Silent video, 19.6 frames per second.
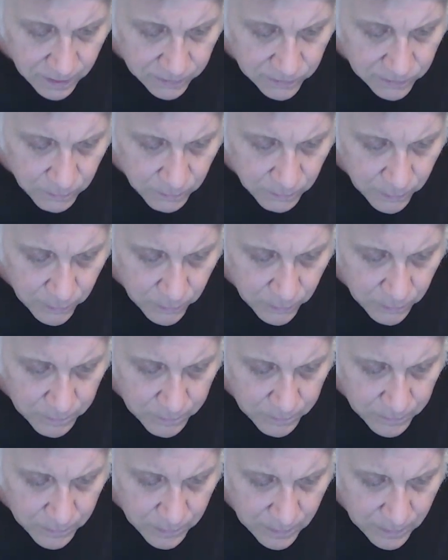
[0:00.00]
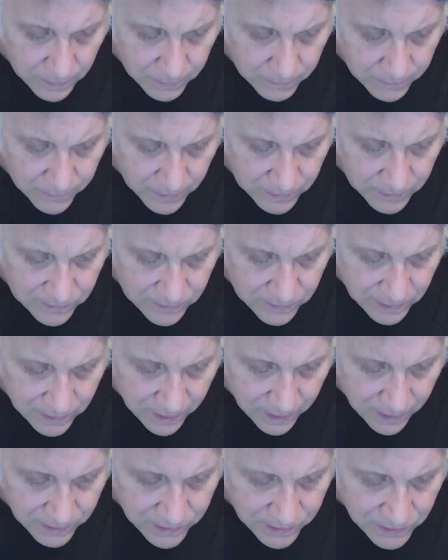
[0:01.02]
sensible
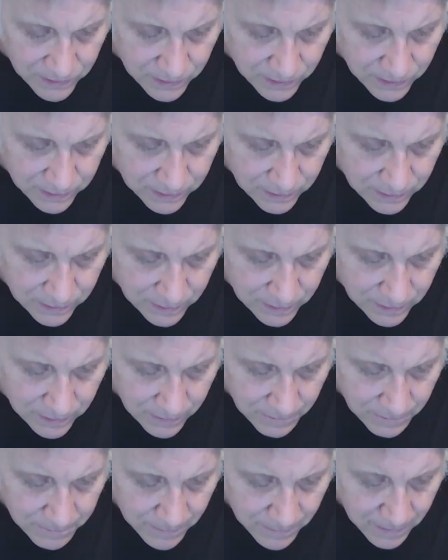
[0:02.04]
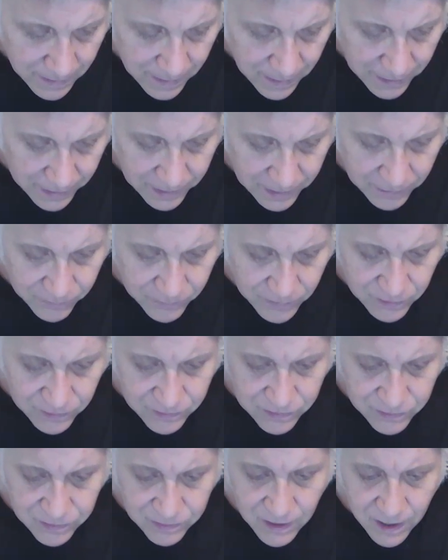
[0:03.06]
investigation into any
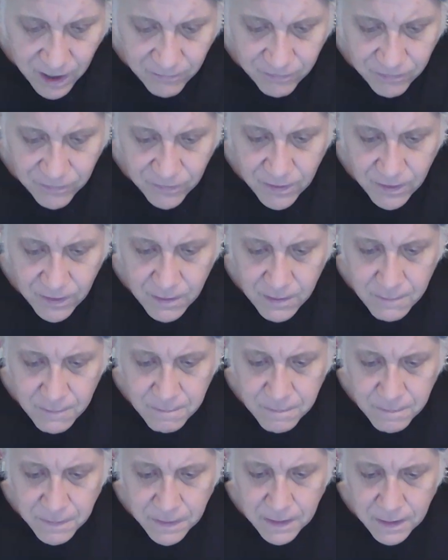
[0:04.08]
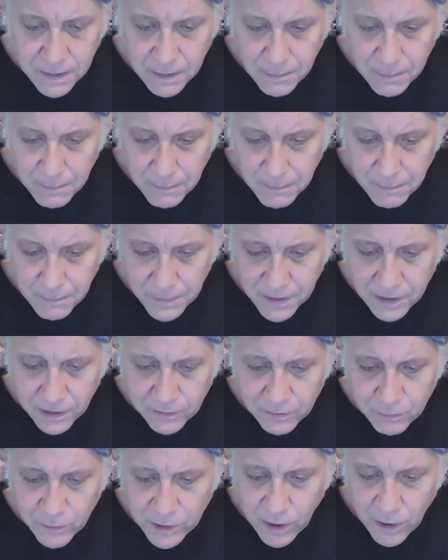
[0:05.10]
of this stuff
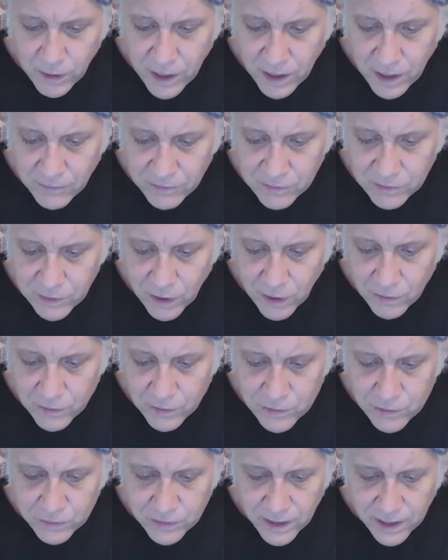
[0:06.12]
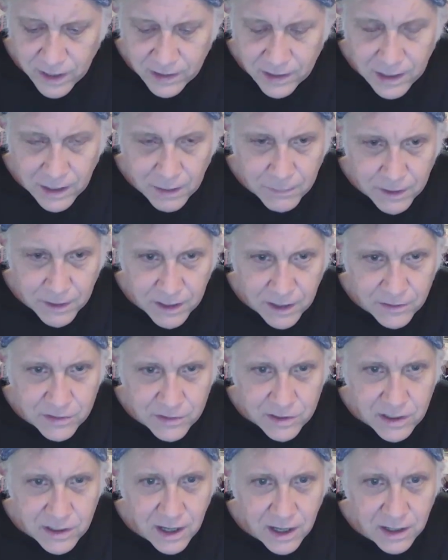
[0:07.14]
because we don't have social
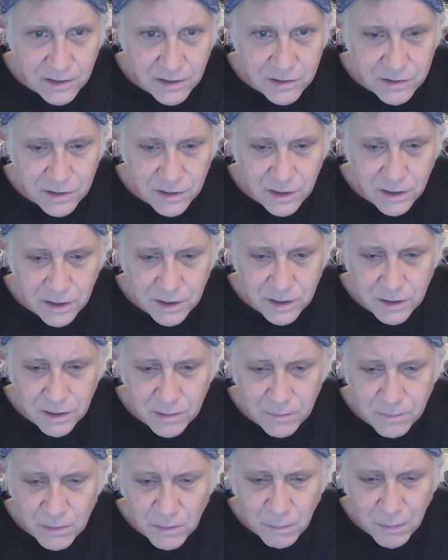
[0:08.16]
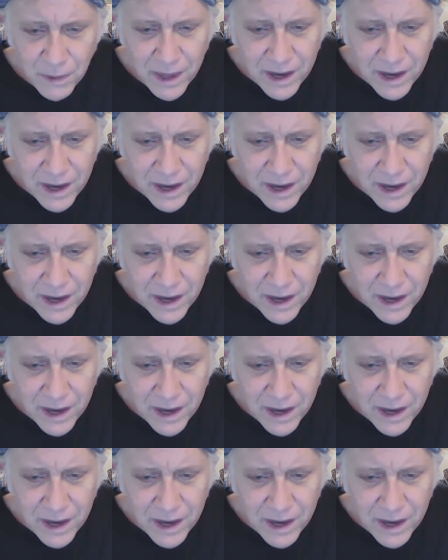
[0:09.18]
dynamic education that can